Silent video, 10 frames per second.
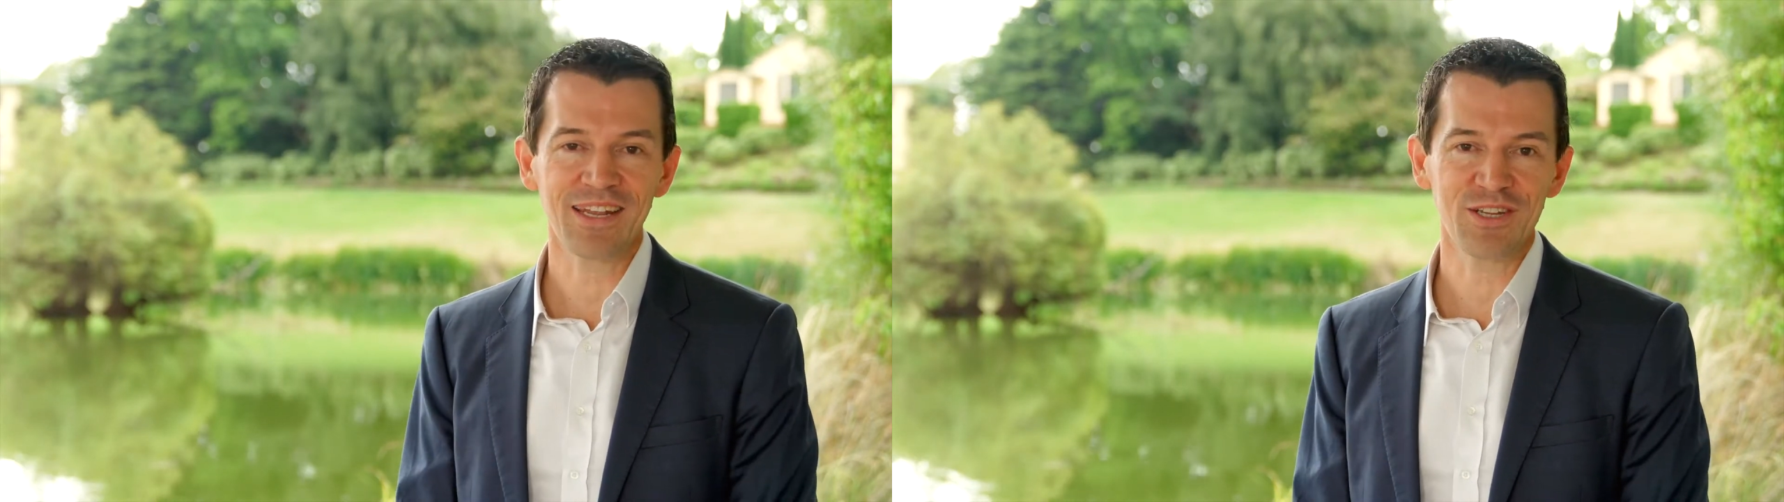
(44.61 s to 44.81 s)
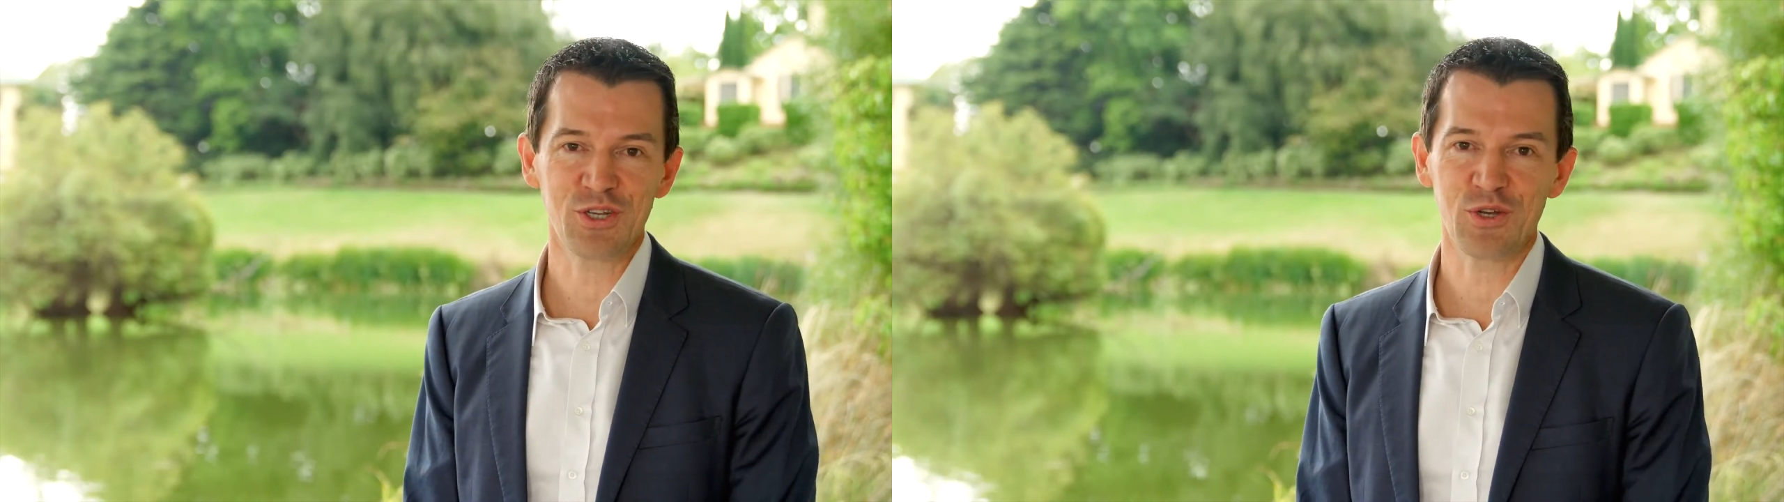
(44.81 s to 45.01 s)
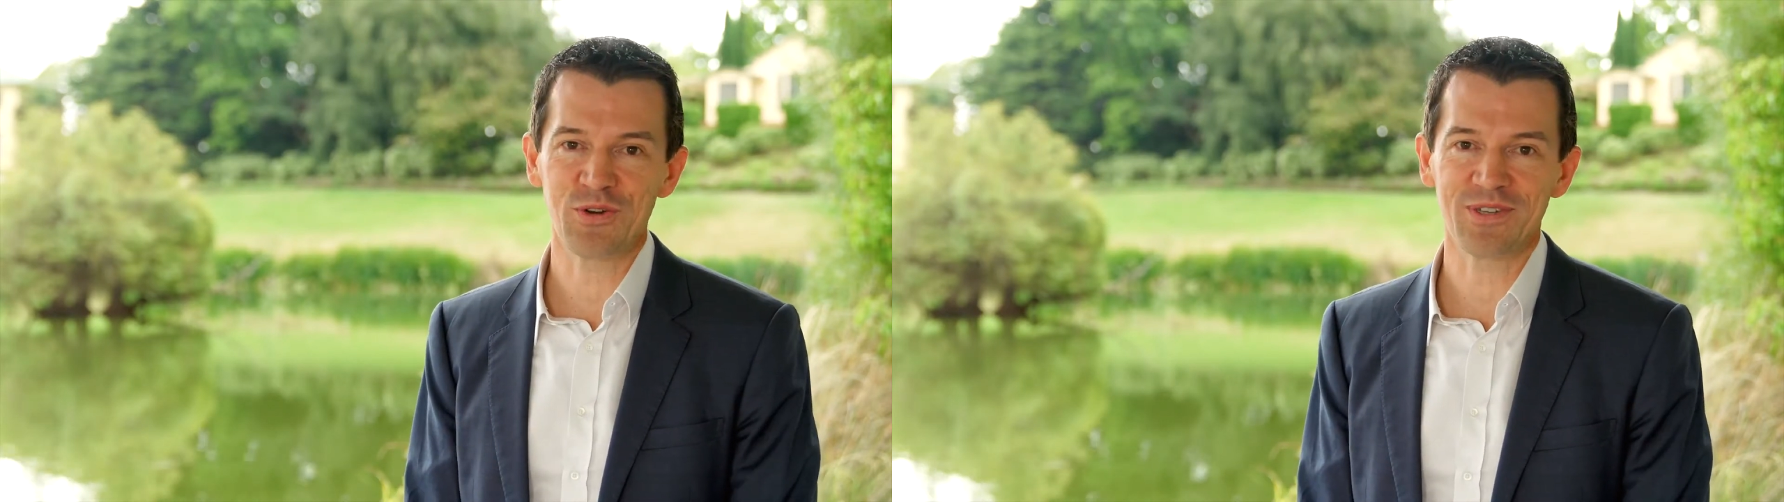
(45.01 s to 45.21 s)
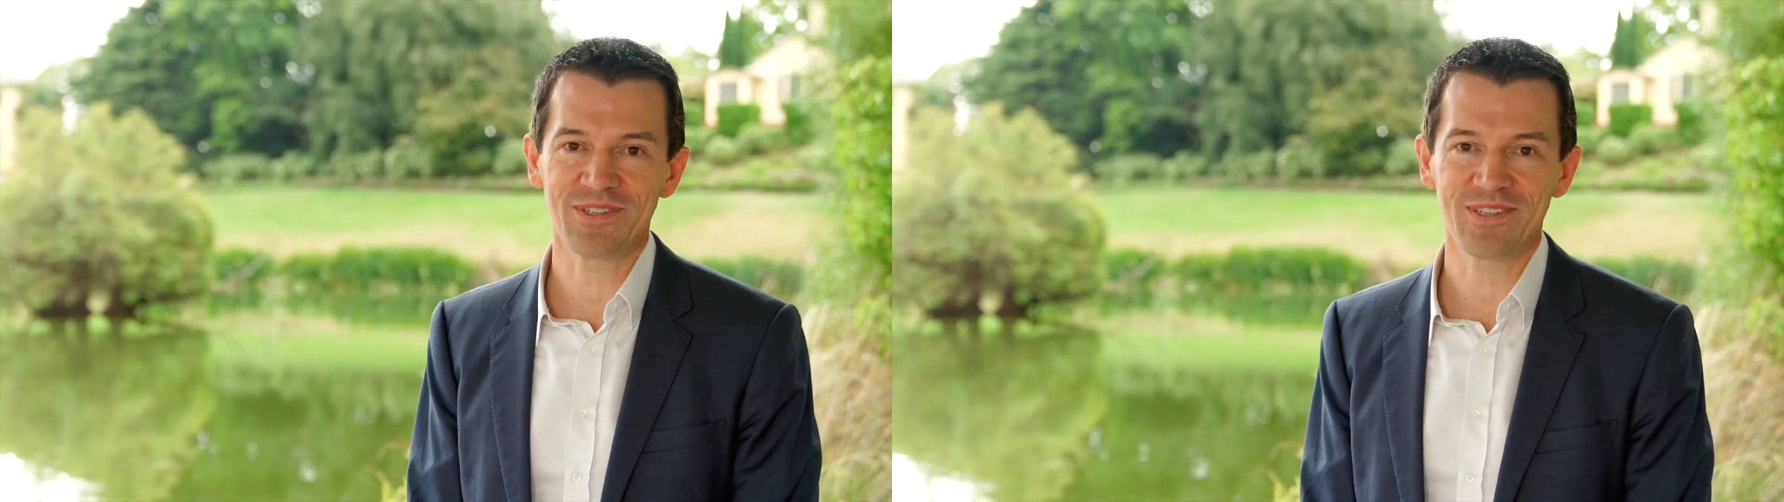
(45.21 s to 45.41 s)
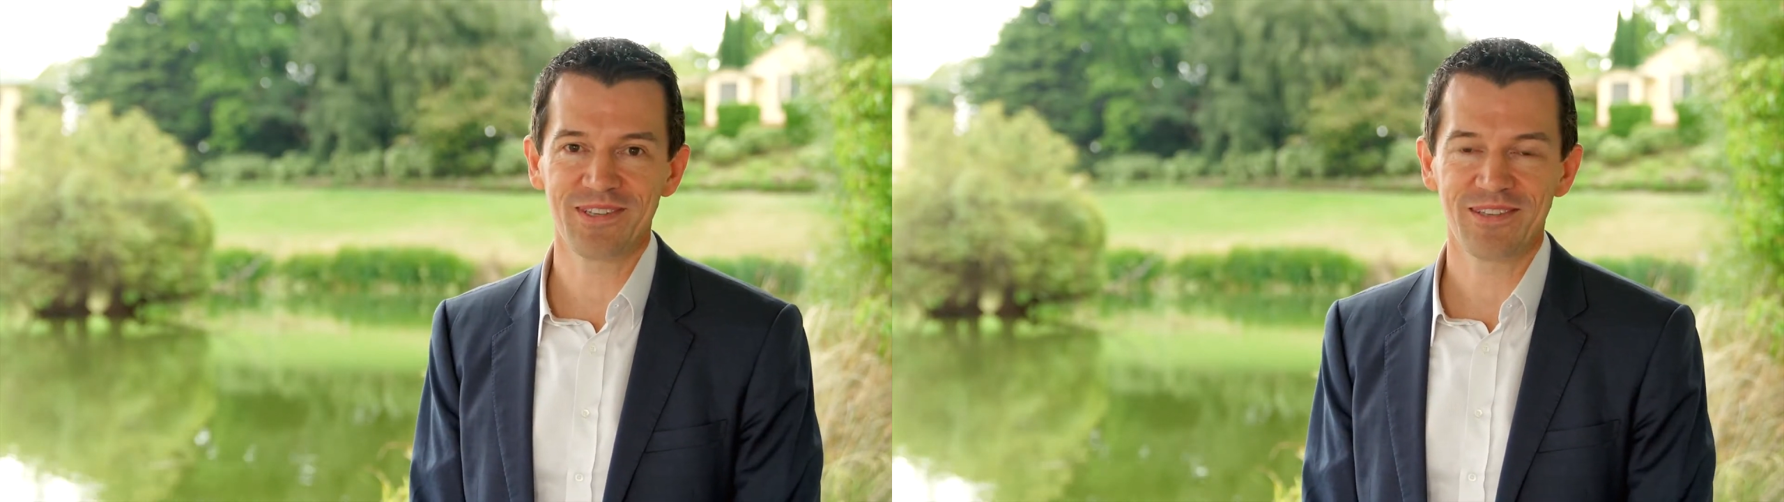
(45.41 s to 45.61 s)

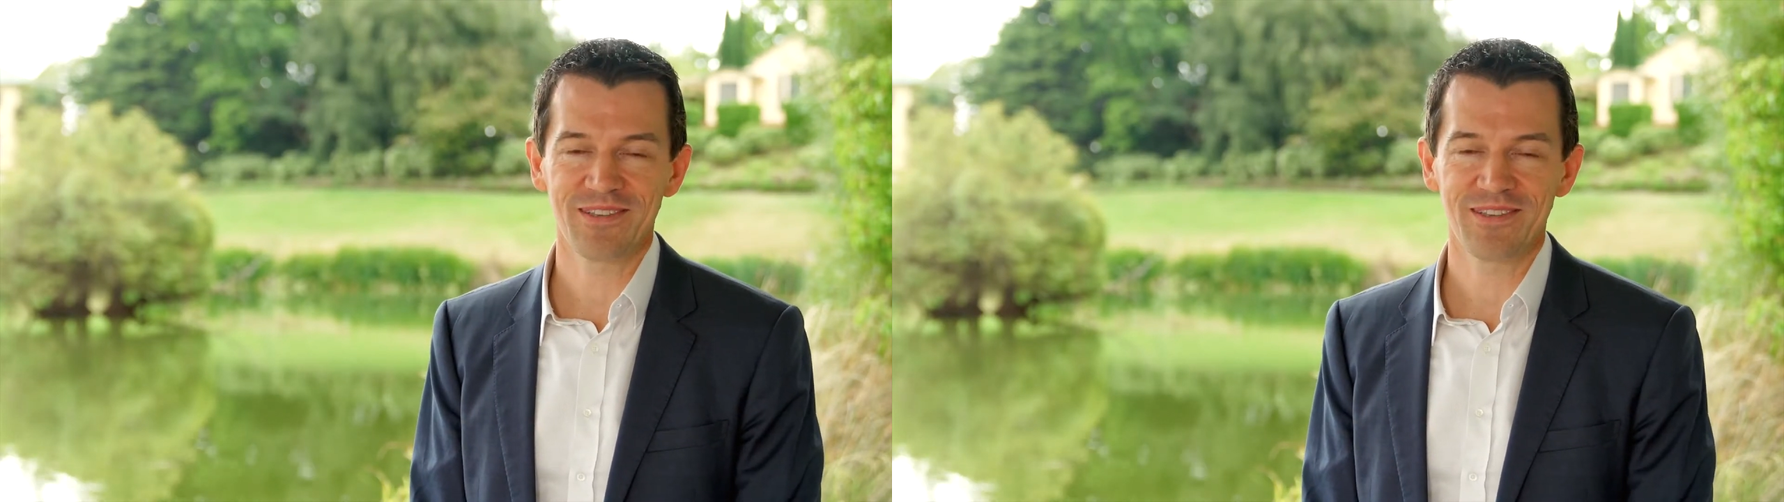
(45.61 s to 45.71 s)
endurance.